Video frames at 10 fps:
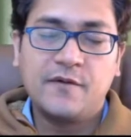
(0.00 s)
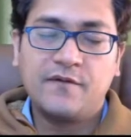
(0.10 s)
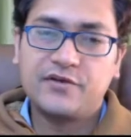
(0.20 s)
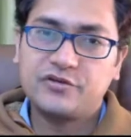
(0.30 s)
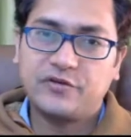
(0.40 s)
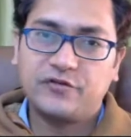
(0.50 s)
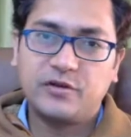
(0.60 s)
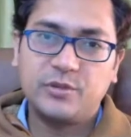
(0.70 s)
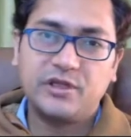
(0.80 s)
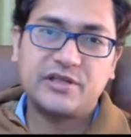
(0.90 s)
First of
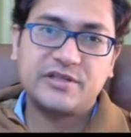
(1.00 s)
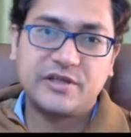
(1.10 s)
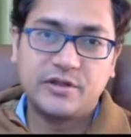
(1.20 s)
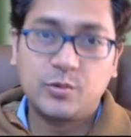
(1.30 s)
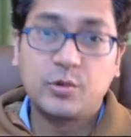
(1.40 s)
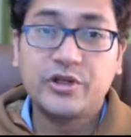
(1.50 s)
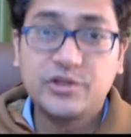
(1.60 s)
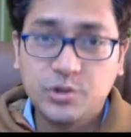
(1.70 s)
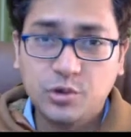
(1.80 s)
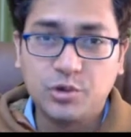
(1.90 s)
all, we'll understand what
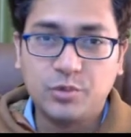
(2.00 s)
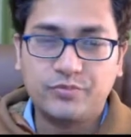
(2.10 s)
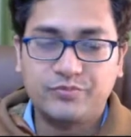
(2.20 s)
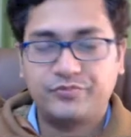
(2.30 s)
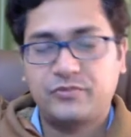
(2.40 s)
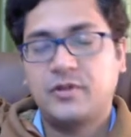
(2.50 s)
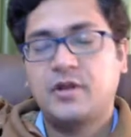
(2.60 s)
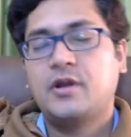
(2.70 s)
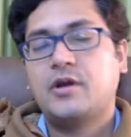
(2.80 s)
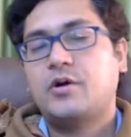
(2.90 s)
is storeroom.
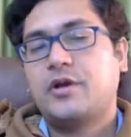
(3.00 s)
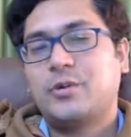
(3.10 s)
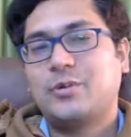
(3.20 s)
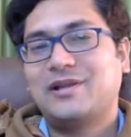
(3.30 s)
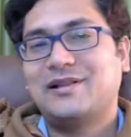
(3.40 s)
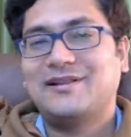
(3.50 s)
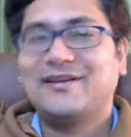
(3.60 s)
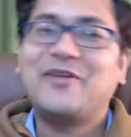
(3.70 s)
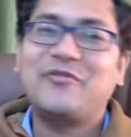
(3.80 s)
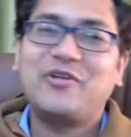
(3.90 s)
Okay, well,
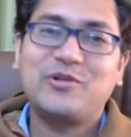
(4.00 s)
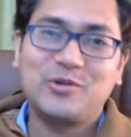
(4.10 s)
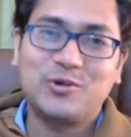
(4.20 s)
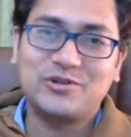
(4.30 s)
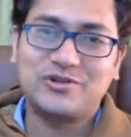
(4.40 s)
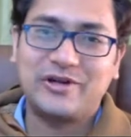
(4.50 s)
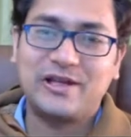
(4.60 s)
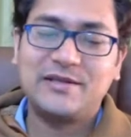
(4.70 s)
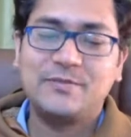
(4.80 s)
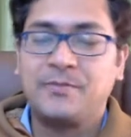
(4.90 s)
everyone knows,
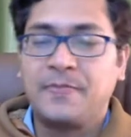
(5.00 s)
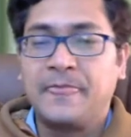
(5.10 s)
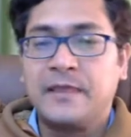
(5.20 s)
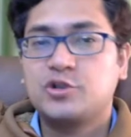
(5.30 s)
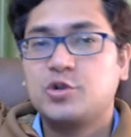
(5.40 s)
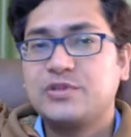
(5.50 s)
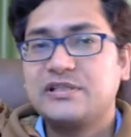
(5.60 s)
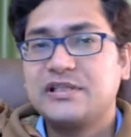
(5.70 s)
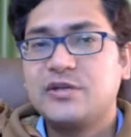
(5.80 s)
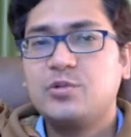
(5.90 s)
right? So
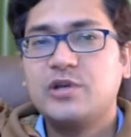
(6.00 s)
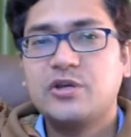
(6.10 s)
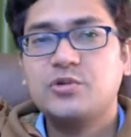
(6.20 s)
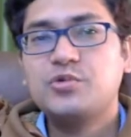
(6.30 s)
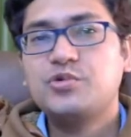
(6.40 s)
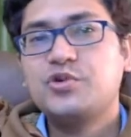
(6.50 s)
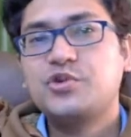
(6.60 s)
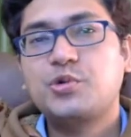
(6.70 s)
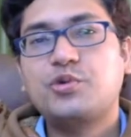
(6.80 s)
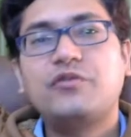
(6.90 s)
basically we are used to
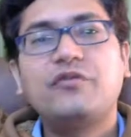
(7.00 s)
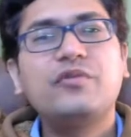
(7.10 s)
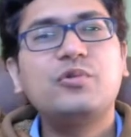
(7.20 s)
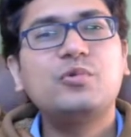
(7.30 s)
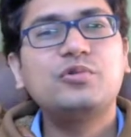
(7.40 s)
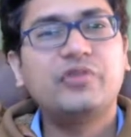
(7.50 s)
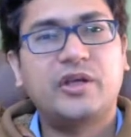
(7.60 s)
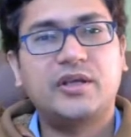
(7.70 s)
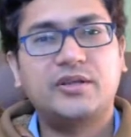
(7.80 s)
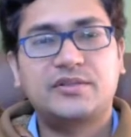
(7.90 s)
store few
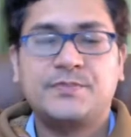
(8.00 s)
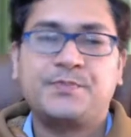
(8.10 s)
things